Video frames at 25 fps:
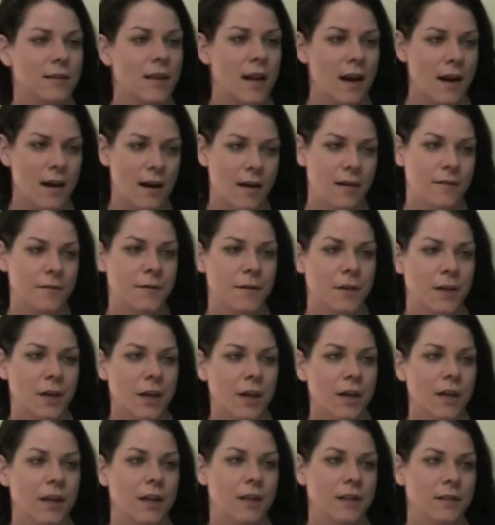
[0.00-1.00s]
there for
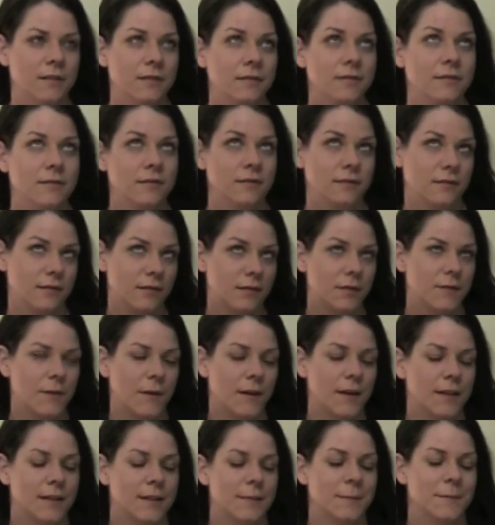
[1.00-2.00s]
good. Mm-hmm. As
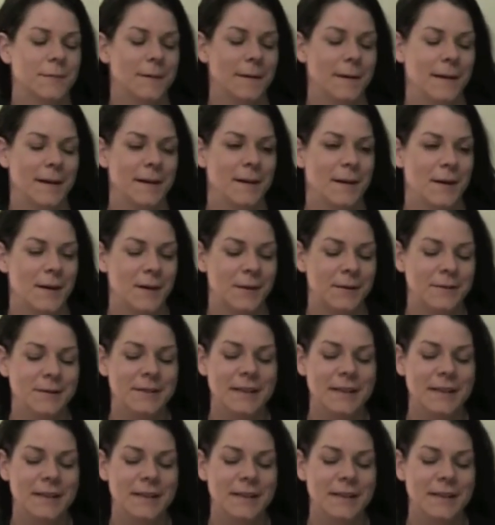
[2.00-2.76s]
far as I know.